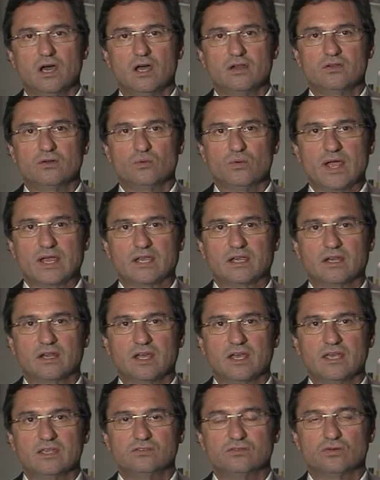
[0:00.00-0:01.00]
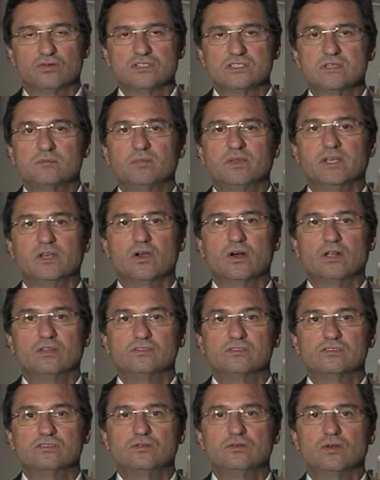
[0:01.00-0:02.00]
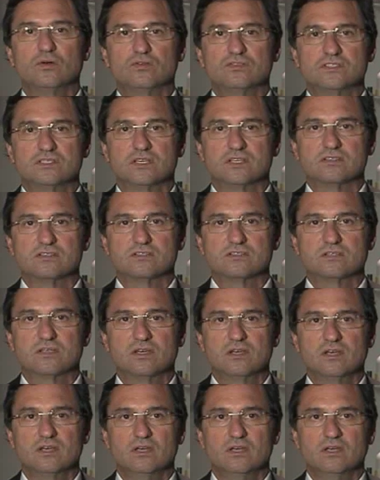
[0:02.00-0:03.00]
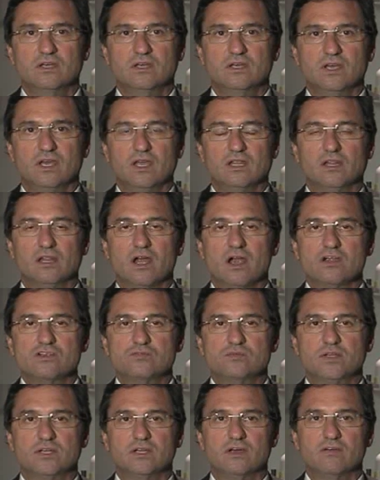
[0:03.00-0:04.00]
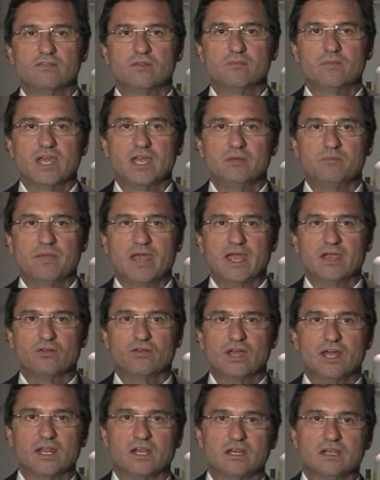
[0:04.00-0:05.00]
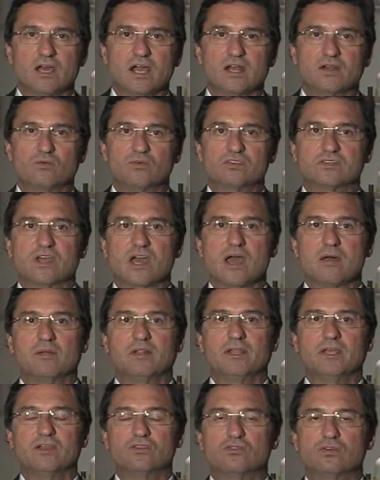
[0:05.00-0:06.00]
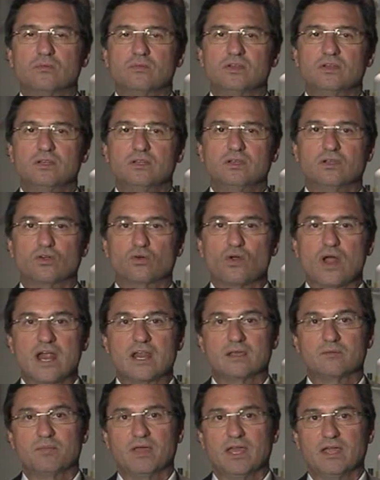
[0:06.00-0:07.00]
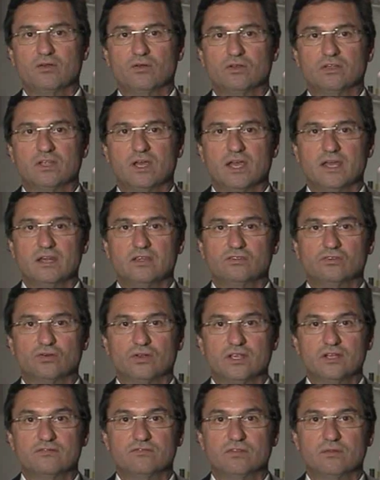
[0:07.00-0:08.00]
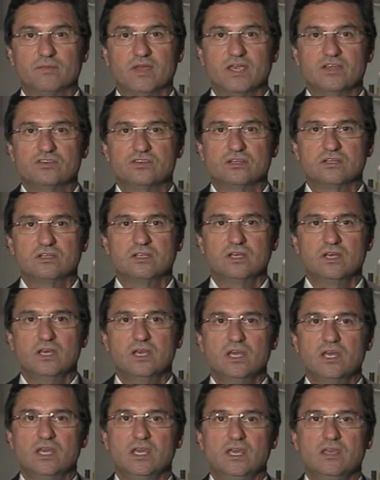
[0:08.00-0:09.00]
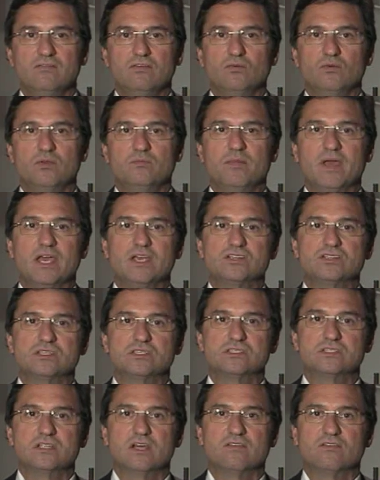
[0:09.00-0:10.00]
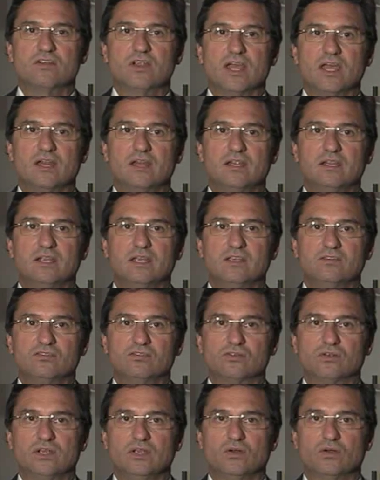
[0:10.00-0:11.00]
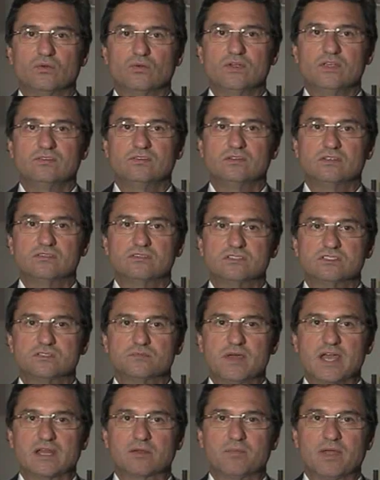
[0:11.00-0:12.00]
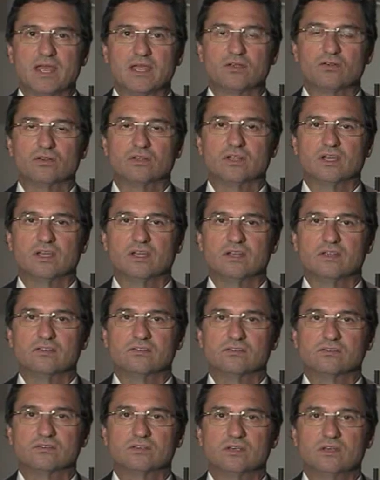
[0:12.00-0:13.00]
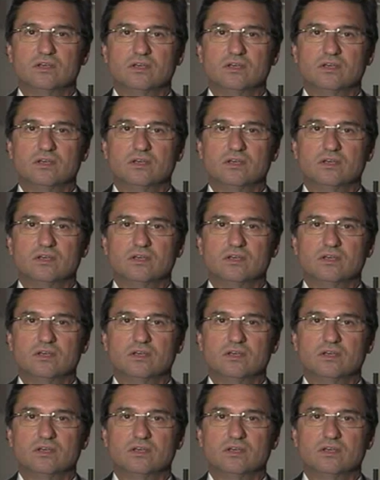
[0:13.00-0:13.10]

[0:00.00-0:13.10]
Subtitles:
under-recognized, or simply called pseudocysts. Enlargement of the main pancreatic duct was commonly attributed to chronic pancreatitis or inflammation, even when patients never had history or reason to suspect pancreatitis.